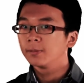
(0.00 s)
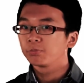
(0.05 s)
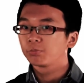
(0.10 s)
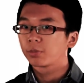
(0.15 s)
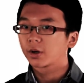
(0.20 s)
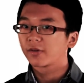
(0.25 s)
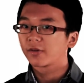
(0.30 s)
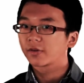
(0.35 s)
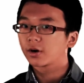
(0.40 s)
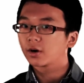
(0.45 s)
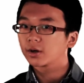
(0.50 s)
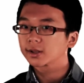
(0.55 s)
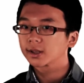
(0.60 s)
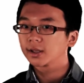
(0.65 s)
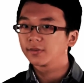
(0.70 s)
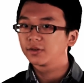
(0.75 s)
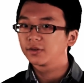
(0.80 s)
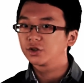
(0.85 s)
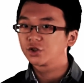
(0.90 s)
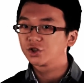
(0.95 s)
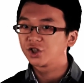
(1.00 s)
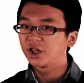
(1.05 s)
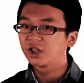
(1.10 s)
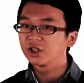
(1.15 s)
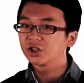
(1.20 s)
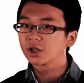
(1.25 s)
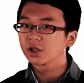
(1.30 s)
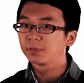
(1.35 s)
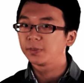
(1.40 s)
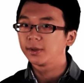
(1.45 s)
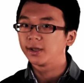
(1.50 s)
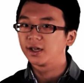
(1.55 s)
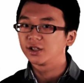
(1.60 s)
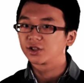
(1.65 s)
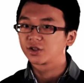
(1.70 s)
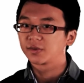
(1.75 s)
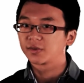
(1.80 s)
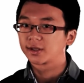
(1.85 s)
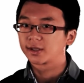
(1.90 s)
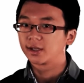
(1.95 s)
But of course, if we change the pH
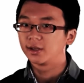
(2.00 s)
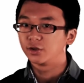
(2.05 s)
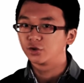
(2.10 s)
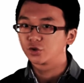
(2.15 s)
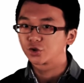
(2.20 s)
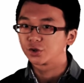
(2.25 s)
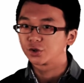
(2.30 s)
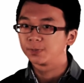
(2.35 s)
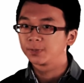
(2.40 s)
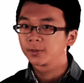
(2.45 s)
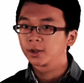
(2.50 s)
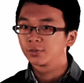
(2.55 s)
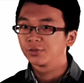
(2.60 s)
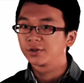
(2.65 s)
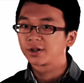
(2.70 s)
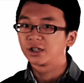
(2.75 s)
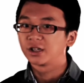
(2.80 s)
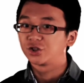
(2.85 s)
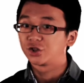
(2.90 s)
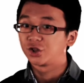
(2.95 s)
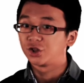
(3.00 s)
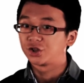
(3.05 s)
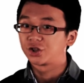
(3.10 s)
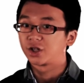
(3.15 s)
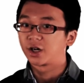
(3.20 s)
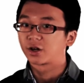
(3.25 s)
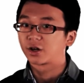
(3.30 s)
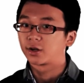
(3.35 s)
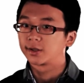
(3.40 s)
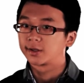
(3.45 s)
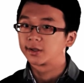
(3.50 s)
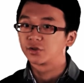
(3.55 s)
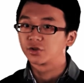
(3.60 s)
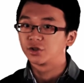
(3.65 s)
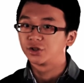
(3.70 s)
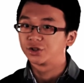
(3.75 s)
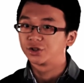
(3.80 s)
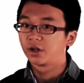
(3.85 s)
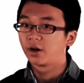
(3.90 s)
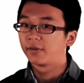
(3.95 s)
of the solution, we can change the
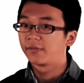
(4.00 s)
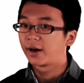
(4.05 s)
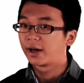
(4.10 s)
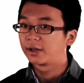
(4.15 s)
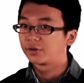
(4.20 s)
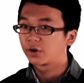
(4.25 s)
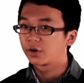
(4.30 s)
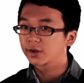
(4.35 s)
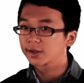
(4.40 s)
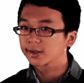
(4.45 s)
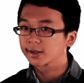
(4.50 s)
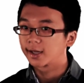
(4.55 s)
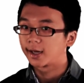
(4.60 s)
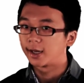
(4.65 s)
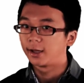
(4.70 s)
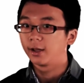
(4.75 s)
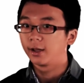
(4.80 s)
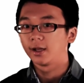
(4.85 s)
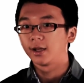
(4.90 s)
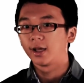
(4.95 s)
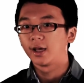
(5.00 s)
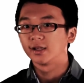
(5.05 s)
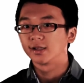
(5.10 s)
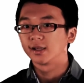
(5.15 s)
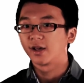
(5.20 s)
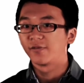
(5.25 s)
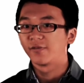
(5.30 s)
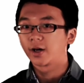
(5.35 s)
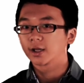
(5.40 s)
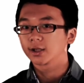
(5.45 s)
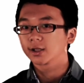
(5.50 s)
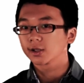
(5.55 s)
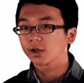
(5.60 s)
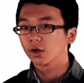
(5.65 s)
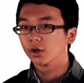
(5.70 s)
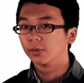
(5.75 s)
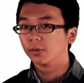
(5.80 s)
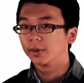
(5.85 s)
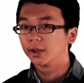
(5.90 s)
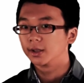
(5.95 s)
concentration of hydroxide and hence affect the
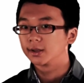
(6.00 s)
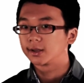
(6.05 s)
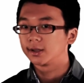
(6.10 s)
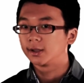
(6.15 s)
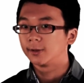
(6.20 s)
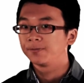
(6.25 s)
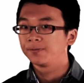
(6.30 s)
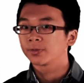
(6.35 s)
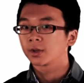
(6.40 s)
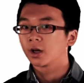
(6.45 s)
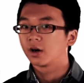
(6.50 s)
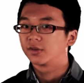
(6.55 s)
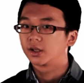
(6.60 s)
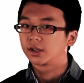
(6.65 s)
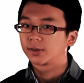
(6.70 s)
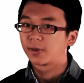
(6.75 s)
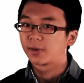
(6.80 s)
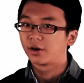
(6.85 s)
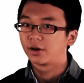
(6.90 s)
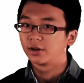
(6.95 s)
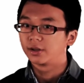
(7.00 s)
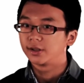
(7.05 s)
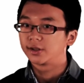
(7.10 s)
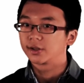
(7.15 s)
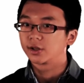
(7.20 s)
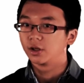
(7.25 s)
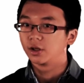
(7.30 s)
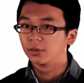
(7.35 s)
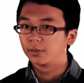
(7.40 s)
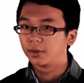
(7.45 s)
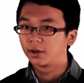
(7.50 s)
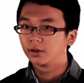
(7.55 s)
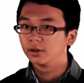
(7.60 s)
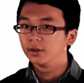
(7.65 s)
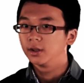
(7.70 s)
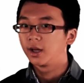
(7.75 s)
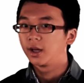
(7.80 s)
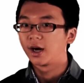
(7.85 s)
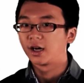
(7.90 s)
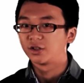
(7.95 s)
solubility of the sparingly soluble
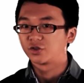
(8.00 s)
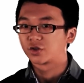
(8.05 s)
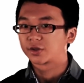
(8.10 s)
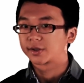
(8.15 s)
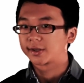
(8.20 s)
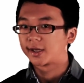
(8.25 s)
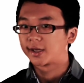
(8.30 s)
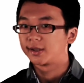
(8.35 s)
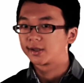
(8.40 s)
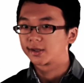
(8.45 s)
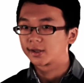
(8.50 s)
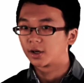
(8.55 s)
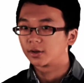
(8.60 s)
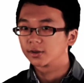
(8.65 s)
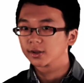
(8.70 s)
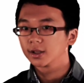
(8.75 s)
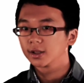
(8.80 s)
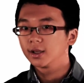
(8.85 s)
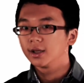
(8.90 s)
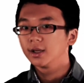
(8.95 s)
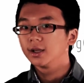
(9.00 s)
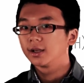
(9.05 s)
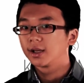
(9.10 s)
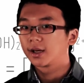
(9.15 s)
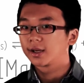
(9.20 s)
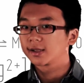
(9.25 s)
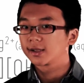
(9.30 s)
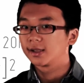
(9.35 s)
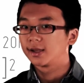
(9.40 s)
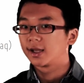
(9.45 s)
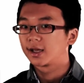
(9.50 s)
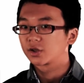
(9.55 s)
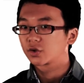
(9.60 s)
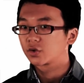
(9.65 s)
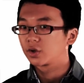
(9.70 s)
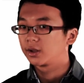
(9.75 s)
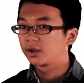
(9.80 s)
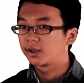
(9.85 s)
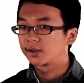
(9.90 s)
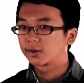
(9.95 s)
hydroxide salt. Let us
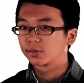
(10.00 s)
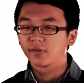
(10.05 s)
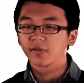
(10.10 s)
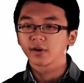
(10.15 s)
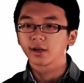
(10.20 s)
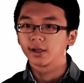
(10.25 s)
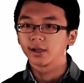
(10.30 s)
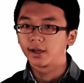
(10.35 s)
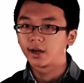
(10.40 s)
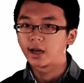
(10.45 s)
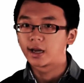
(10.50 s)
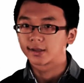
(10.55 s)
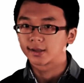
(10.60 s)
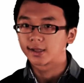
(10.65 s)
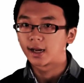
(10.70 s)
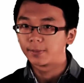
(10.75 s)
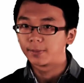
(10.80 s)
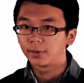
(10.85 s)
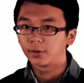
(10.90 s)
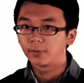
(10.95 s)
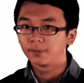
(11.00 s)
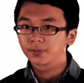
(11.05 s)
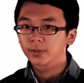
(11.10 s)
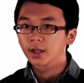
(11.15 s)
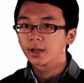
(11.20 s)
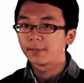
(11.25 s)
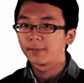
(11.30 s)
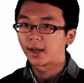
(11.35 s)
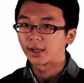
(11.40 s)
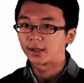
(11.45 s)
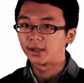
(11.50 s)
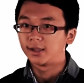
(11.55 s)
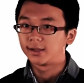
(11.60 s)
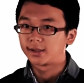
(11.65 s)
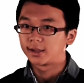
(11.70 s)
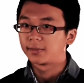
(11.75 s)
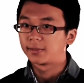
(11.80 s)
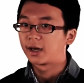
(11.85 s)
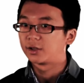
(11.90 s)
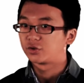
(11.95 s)
illustrate this with a clear example,
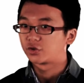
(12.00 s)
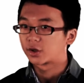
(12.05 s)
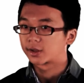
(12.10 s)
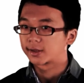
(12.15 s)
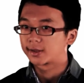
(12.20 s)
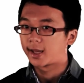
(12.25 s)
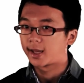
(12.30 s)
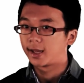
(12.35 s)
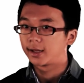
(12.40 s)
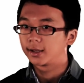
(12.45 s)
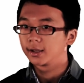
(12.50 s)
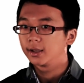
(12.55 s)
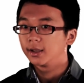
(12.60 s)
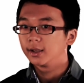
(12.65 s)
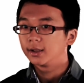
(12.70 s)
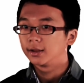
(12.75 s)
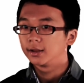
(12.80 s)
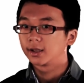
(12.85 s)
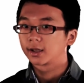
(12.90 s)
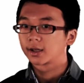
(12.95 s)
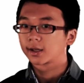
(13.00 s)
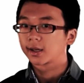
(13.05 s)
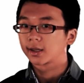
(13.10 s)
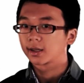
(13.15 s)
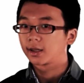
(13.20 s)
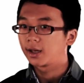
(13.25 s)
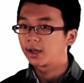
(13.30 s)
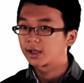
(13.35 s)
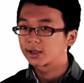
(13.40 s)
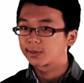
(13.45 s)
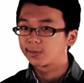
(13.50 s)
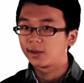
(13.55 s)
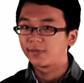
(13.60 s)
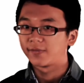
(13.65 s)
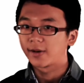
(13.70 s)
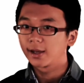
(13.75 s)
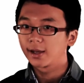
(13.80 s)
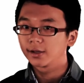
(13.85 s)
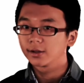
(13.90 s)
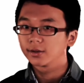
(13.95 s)
magnesium hydroxide. The KSP
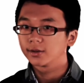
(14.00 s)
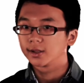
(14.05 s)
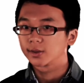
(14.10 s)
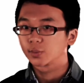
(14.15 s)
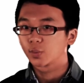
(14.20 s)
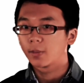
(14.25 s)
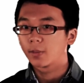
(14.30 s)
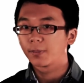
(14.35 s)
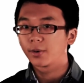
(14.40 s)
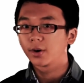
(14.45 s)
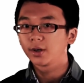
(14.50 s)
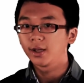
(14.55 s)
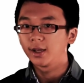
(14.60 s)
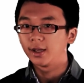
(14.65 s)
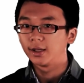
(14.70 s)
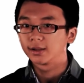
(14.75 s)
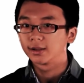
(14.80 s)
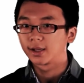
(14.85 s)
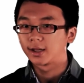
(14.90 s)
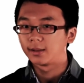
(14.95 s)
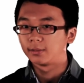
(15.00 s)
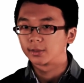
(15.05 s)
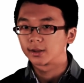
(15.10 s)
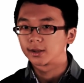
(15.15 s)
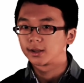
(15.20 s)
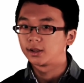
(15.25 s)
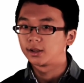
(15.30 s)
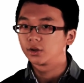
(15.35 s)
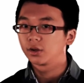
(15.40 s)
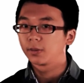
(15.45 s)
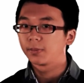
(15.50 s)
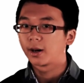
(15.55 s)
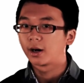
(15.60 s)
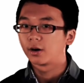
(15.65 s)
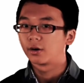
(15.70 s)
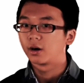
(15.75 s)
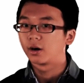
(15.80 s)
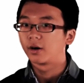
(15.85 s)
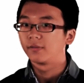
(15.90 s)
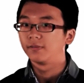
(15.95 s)
value is 1.8 times 10 to the
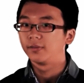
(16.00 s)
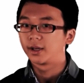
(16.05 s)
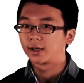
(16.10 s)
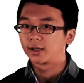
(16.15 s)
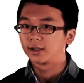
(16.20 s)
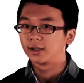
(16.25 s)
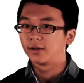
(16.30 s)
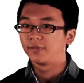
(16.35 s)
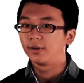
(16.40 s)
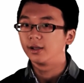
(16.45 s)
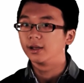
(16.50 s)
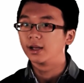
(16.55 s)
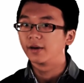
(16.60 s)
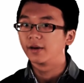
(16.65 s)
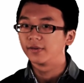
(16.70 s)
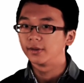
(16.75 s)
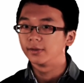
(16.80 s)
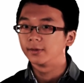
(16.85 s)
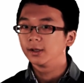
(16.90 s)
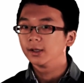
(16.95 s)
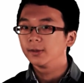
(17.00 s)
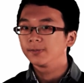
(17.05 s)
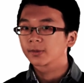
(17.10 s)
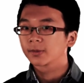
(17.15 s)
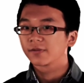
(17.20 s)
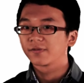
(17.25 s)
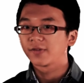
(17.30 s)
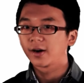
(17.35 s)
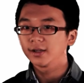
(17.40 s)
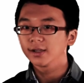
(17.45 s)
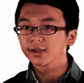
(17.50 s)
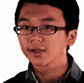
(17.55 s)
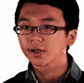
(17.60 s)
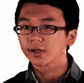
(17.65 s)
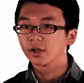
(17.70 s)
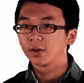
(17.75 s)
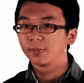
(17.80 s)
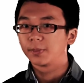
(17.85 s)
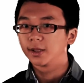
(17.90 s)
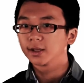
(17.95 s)
power of negative 11. Find the
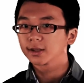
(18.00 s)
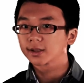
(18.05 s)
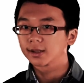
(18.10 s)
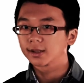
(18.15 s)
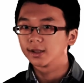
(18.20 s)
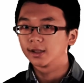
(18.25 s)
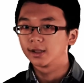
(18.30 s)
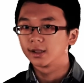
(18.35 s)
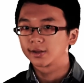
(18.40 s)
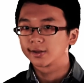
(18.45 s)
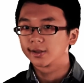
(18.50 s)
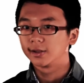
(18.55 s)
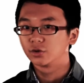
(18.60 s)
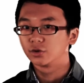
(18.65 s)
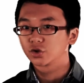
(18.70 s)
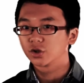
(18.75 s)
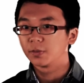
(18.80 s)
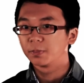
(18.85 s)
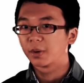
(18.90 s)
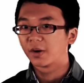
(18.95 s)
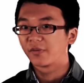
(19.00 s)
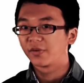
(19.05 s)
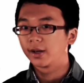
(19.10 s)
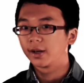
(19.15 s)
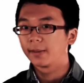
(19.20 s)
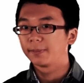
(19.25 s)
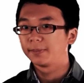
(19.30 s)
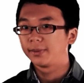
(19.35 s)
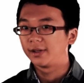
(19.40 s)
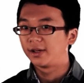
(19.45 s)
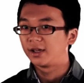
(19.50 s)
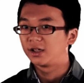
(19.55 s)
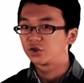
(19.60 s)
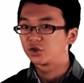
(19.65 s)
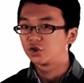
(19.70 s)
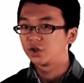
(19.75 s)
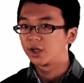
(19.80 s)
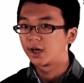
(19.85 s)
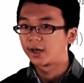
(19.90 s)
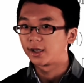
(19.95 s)
solubility in a solution buffered at
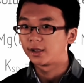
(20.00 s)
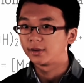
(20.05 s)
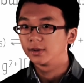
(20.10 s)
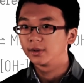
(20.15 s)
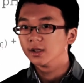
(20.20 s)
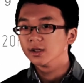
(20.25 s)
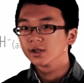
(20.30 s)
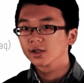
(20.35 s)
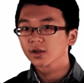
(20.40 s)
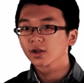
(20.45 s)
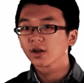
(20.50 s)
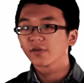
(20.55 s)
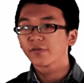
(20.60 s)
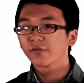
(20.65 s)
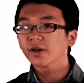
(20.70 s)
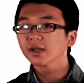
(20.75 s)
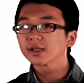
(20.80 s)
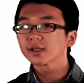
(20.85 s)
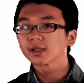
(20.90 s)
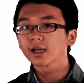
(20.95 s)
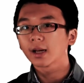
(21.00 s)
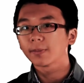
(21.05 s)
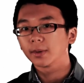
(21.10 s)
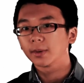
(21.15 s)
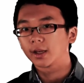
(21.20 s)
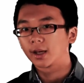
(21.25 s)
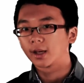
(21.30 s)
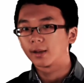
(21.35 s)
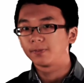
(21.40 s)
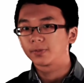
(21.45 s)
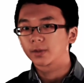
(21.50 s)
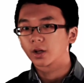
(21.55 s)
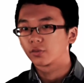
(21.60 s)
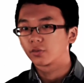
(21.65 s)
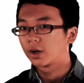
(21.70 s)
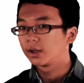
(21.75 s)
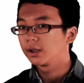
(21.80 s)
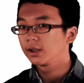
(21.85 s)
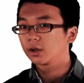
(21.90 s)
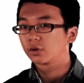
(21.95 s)
pH 9. So the first step again,
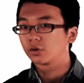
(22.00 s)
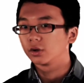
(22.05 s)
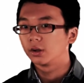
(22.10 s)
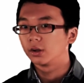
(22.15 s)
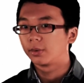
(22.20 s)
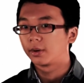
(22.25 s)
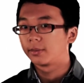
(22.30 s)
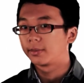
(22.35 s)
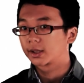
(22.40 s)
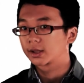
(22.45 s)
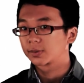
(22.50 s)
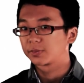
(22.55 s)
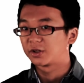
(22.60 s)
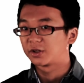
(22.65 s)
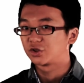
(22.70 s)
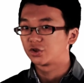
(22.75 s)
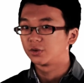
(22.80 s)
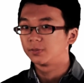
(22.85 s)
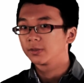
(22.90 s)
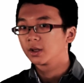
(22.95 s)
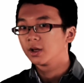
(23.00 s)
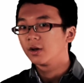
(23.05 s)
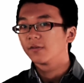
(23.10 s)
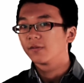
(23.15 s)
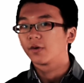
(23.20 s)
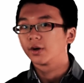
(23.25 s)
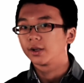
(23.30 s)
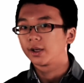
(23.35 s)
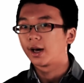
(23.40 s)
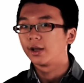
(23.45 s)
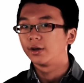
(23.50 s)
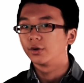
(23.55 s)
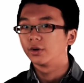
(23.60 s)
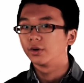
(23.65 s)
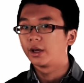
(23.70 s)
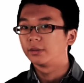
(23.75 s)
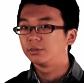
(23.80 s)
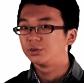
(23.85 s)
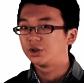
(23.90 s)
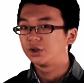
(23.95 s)
write the equilibrium expression for the unknown
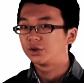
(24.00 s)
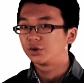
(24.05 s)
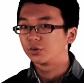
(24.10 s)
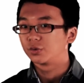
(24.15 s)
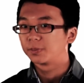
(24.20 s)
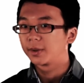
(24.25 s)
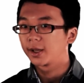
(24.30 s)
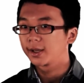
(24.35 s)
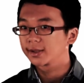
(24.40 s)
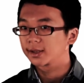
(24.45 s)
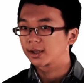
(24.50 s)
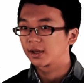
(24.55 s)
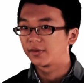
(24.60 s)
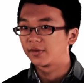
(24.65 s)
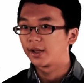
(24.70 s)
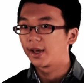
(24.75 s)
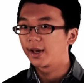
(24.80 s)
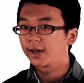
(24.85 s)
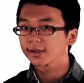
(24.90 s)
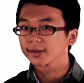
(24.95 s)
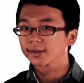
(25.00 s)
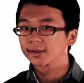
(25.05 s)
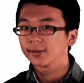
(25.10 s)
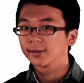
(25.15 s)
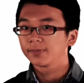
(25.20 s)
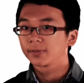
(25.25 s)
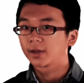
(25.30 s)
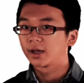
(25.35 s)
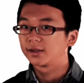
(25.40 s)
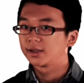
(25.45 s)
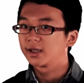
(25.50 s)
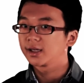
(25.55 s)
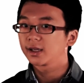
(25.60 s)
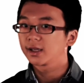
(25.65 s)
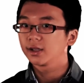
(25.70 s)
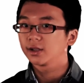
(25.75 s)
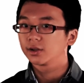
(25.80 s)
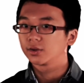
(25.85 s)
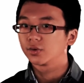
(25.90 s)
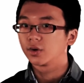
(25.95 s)
Mg2+, give it x, and take
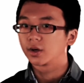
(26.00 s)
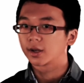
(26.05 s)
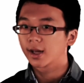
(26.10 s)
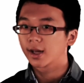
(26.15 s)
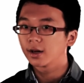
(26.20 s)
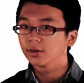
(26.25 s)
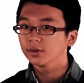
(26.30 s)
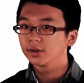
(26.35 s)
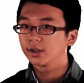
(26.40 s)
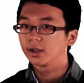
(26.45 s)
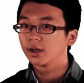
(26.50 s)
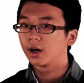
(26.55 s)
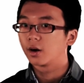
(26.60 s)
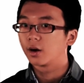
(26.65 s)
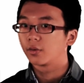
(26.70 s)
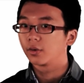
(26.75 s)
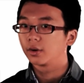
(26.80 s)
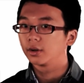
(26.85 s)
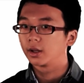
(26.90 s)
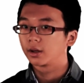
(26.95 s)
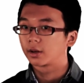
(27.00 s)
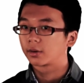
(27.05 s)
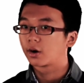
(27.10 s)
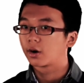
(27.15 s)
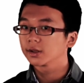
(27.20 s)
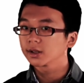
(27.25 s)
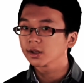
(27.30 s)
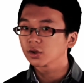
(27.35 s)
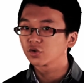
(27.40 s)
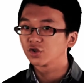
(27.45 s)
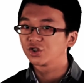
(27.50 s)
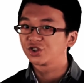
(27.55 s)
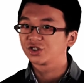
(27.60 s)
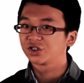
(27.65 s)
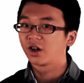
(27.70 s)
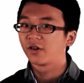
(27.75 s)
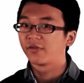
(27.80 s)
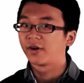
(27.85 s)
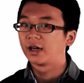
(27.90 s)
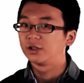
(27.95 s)
into account the concentration
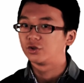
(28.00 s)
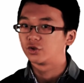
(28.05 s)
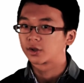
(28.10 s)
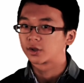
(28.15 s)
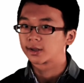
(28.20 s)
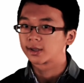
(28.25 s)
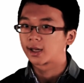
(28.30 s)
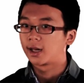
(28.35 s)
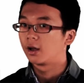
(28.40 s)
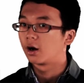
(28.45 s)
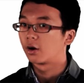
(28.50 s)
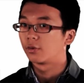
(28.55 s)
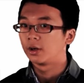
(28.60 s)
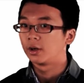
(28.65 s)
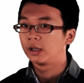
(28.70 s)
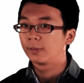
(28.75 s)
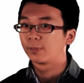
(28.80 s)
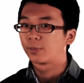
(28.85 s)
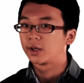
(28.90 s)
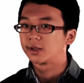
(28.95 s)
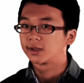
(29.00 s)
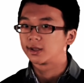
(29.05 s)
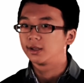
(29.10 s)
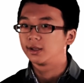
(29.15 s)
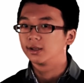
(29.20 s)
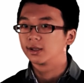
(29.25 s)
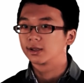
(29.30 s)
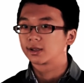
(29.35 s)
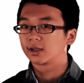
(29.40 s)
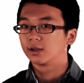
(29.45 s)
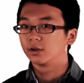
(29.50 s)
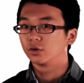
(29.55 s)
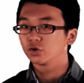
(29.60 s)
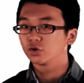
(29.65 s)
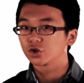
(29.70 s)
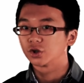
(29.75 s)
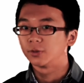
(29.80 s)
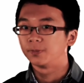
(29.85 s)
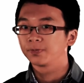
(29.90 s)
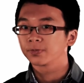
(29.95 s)
of hydroxide already present in the
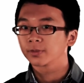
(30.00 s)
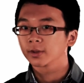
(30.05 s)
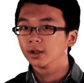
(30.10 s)
solution.